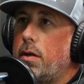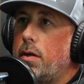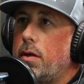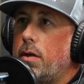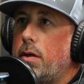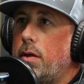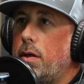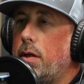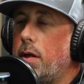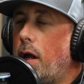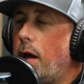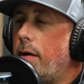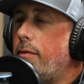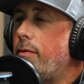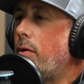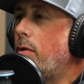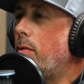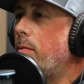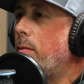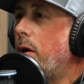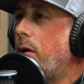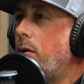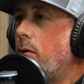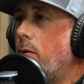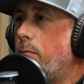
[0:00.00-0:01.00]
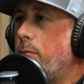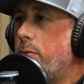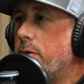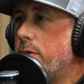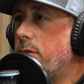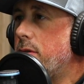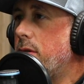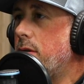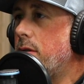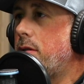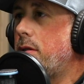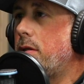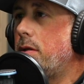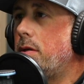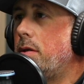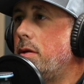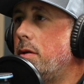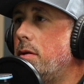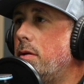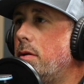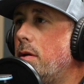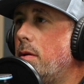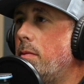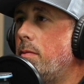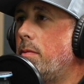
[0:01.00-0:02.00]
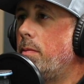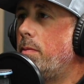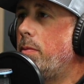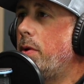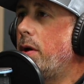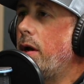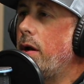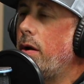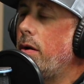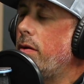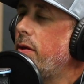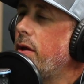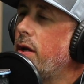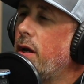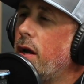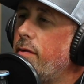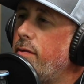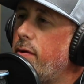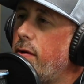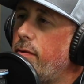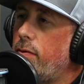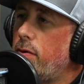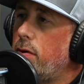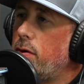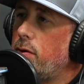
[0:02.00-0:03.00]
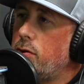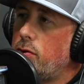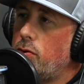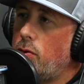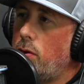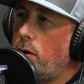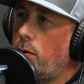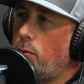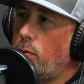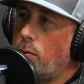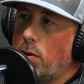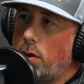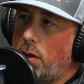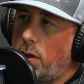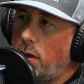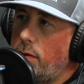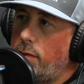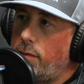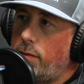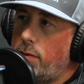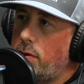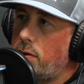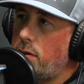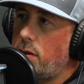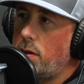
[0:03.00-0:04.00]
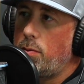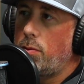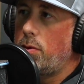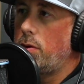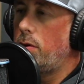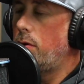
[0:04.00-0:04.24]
I've owned my own business, but I don't think I've ever enjoyed working for someone